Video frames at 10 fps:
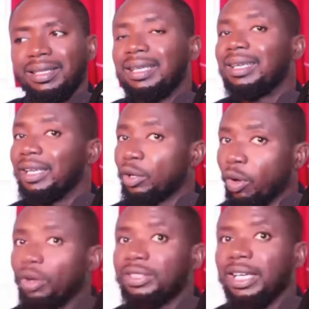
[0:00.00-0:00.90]
in
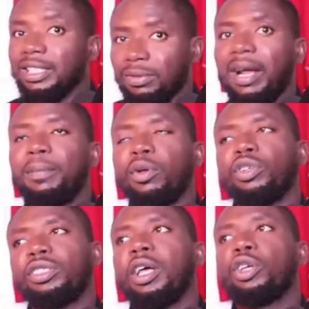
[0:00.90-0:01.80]
context, right?
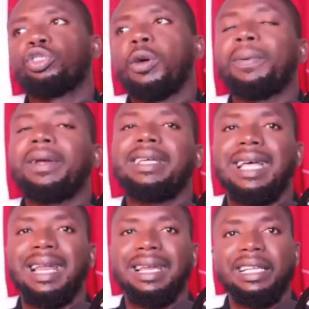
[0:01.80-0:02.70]
Because some players
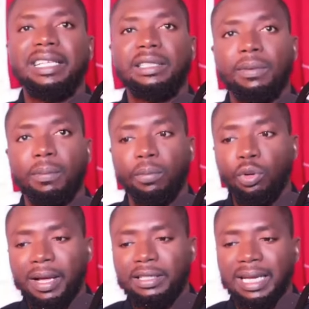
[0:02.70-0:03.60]
are late
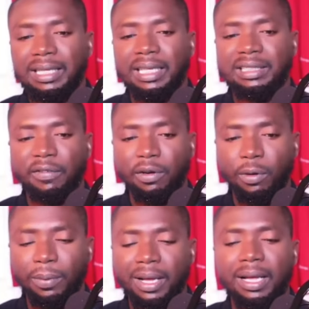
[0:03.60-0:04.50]
bloomers and late
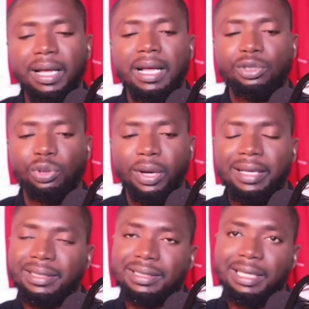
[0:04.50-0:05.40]
developer. So I
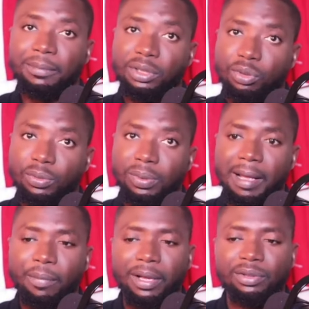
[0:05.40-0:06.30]
think Sambi is a good
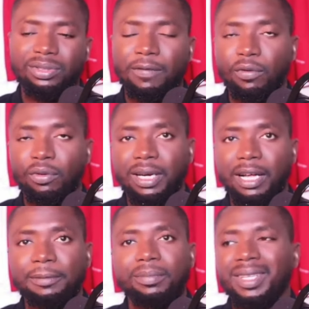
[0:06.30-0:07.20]
player, but I don't think for
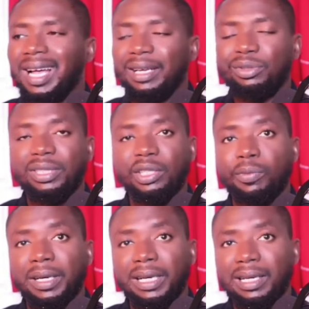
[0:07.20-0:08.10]
now, I don't think he'll
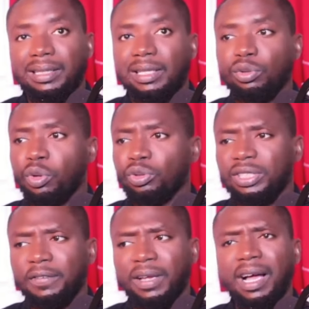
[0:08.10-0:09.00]
make it at Arsenal. We're going to
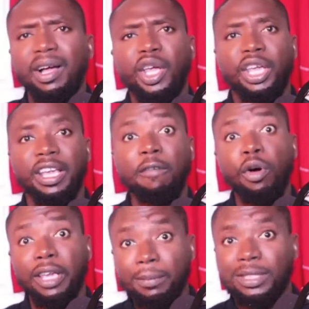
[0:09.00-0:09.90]
say, yeah, you have more
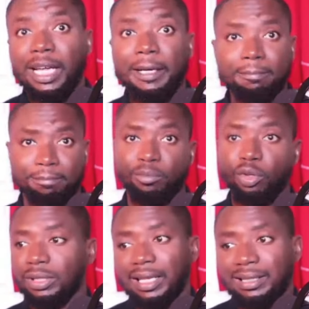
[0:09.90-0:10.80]
game time,
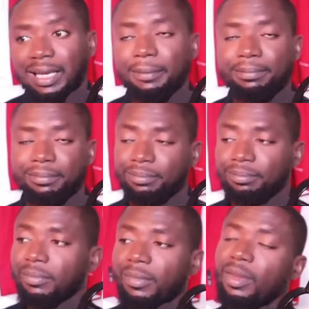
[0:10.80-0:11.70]
because last time
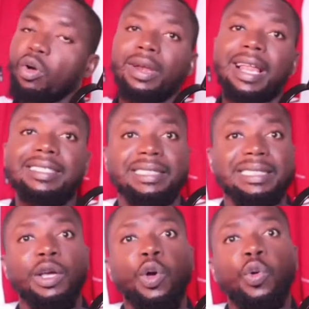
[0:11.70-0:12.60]
or last
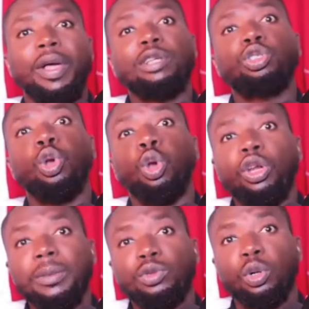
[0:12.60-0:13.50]
season, we had to
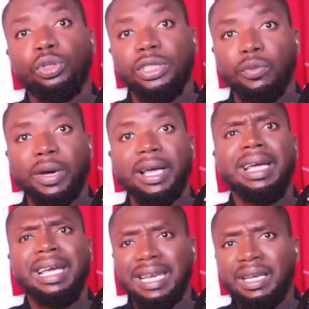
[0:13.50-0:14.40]
loan him to Luton, where
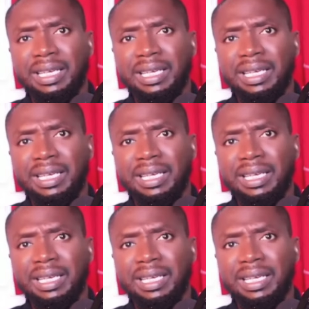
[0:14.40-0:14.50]
he